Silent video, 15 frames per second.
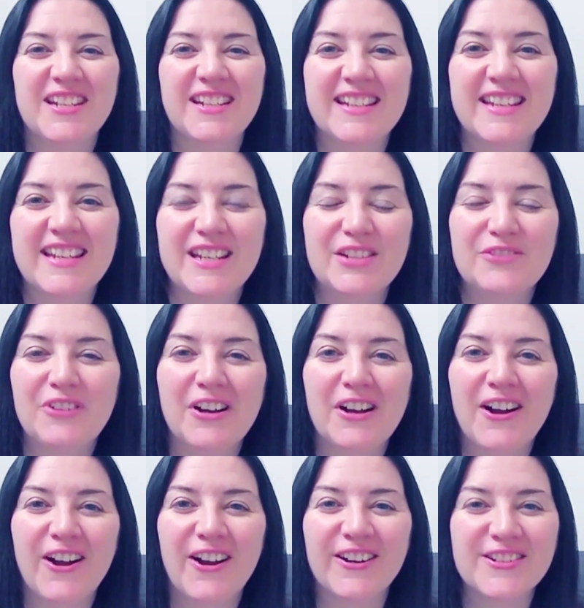Bíomh a
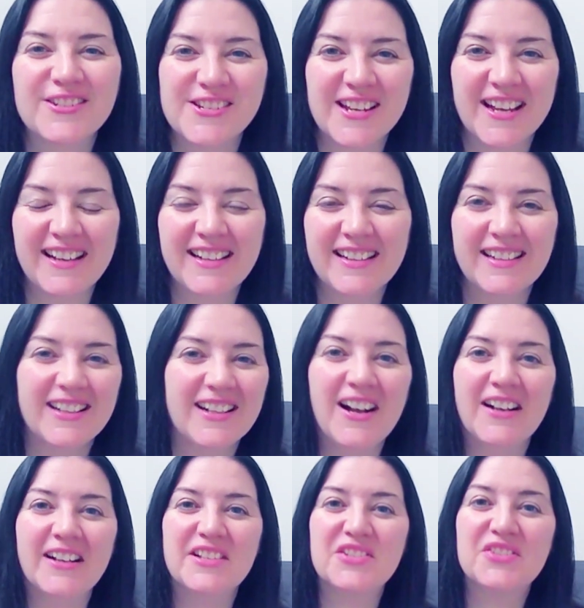hárde
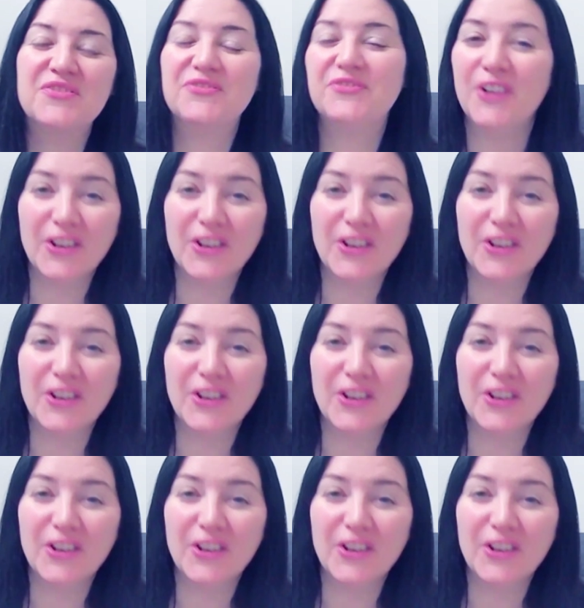agus